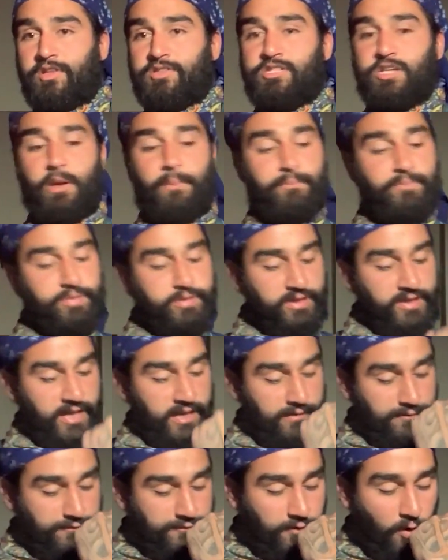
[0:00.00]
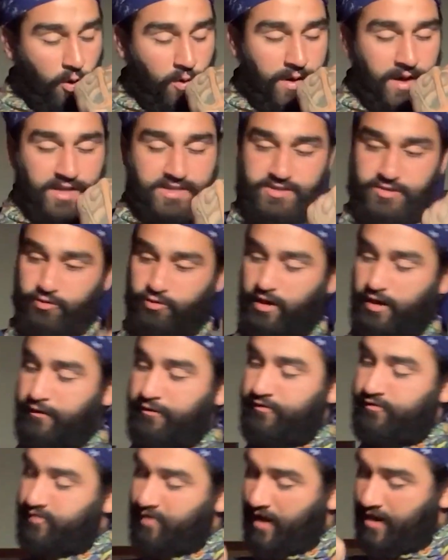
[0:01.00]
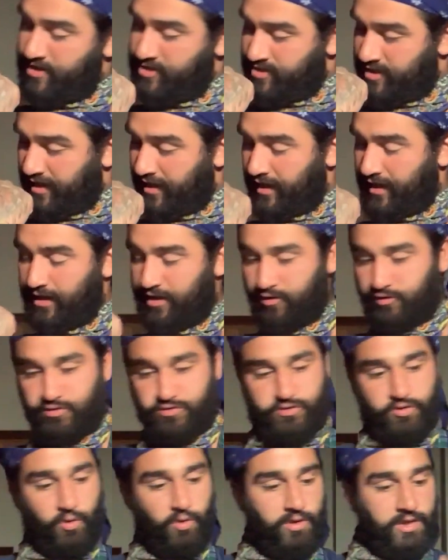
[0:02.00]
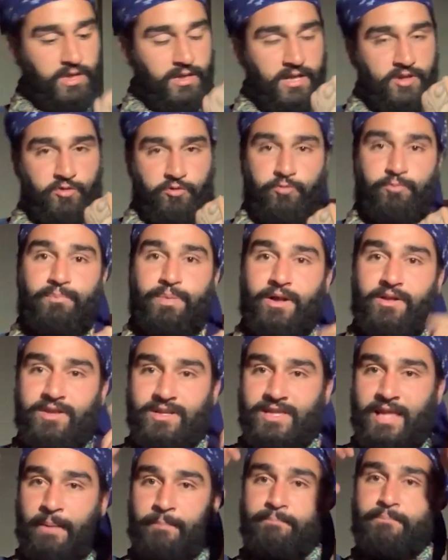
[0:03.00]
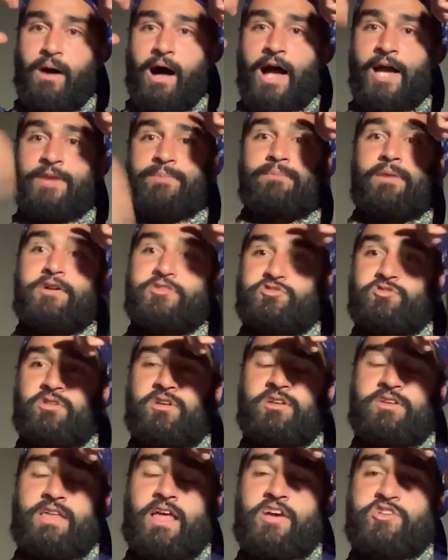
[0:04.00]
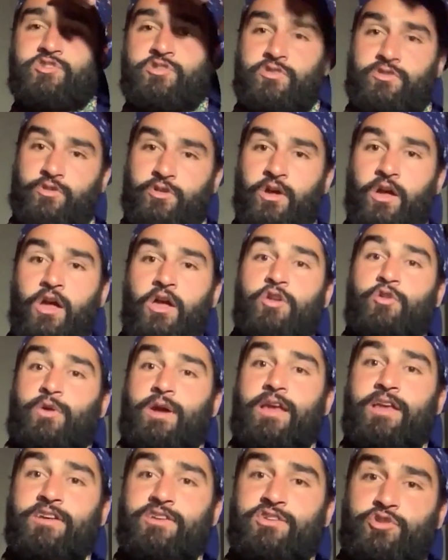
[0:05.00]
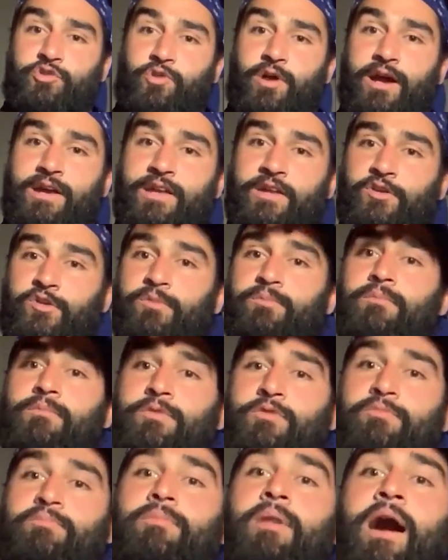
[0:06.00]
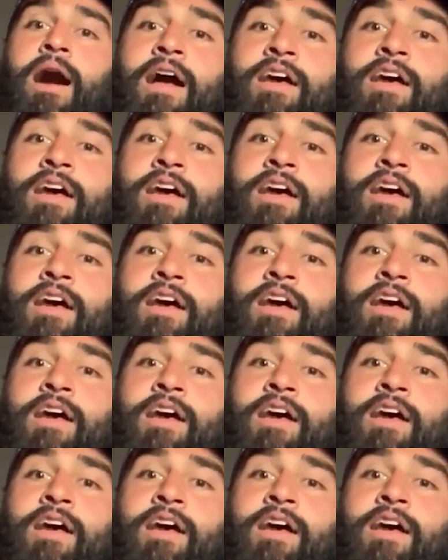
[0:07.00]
it's complete focus. You're like flexing and controlling. You're building that mind-muscle connection. You're integrating your